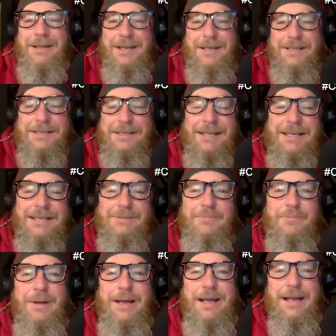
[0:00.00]
this
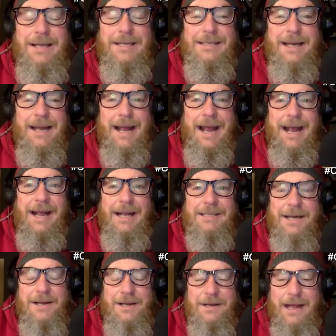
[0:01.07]
week. He said, it's
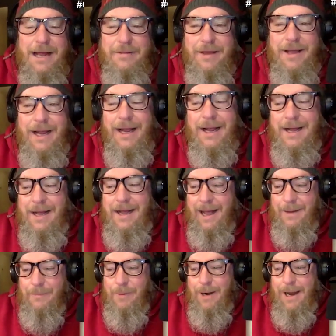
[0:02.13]
kind of lengthy,
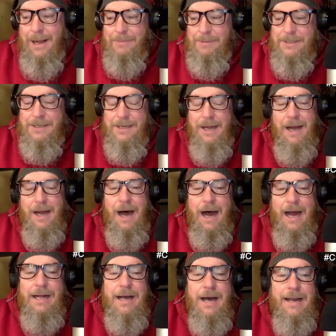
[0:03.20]
and perhaps
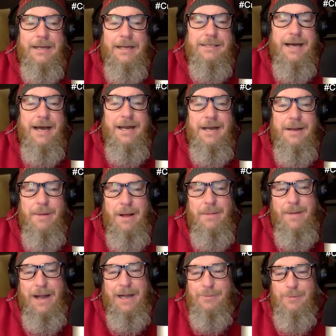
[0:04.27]
I got excited
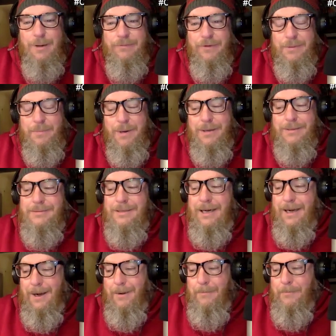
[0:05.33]
about Pac-12 football.
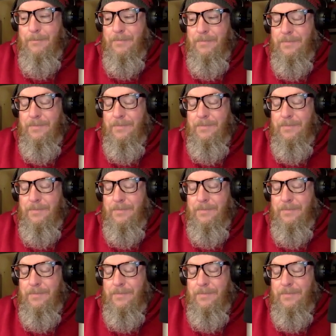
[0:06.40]
And